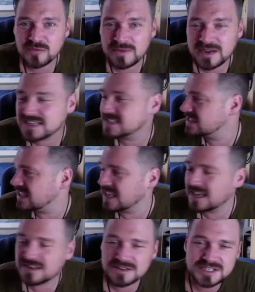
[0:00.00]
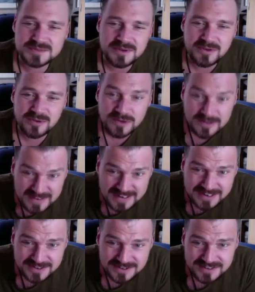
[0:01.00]
Come back stinking of smoke. We
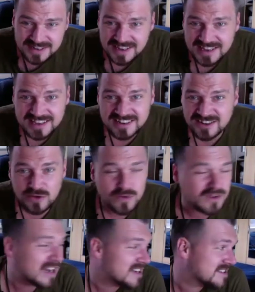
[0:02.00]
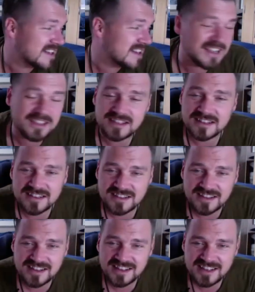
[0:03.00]
had a good day, and no one asked
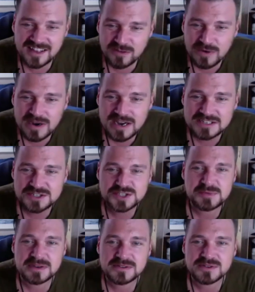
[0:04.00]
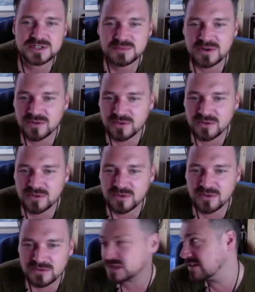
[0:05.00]
anything. Like, why did you smell the smoke?
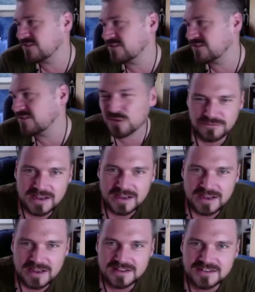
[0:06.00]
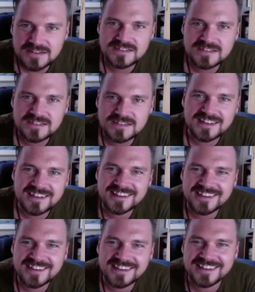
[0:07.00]
Just lit fires.
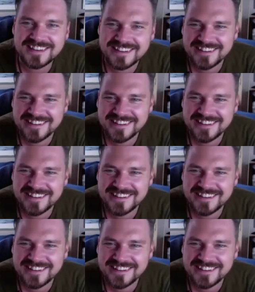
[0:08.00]
Like,